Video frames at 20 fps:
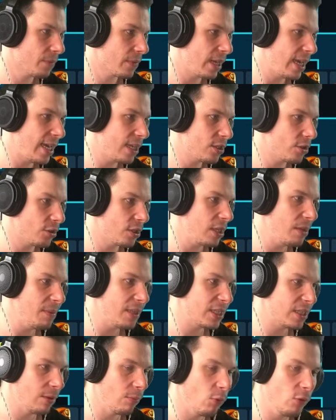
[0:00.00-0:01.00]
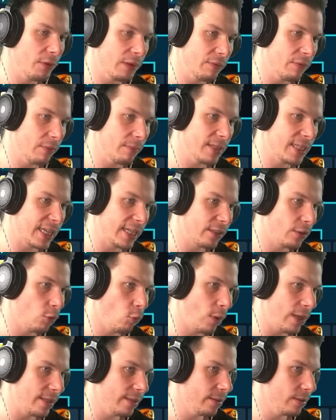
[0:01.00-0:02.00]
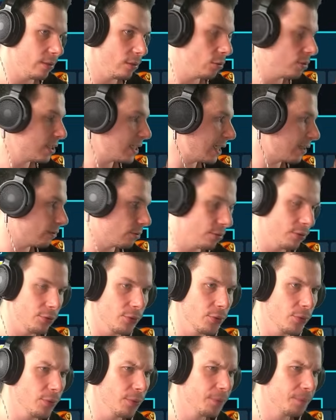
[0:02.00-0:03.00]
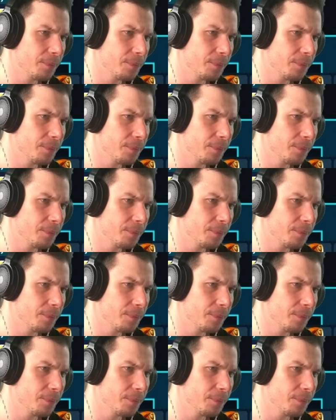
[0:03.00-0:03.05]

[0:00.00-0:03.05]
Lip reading: As your teammates are moving from sector 1 to sector 2,